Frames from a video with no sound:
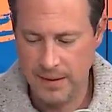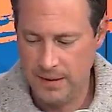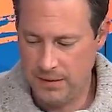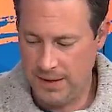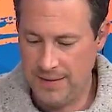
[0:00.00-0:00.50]

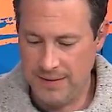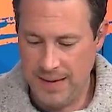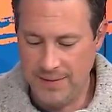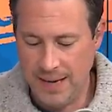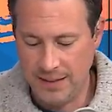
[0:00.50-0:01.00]
So they've,
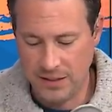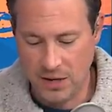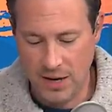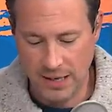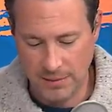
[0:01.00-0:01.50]
they are not just
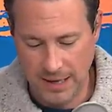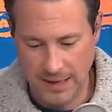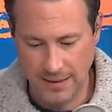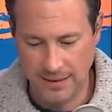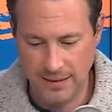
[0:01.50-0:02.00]
talking about
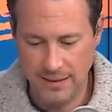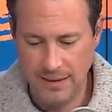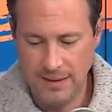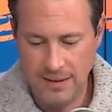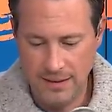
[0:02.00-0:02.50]
it,
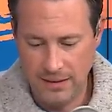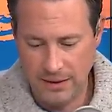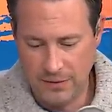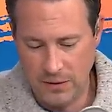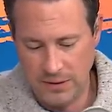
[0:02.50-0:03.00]

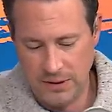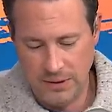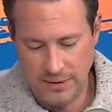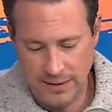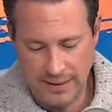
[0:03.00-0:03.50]
they're voting to
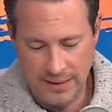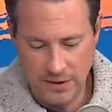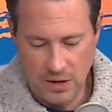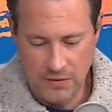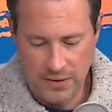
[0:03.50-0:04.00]
do it. They're getting
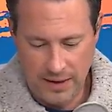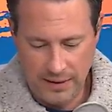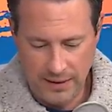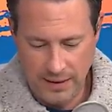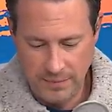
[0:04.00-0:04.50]
all
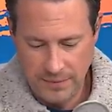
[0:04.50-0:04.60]
fired up.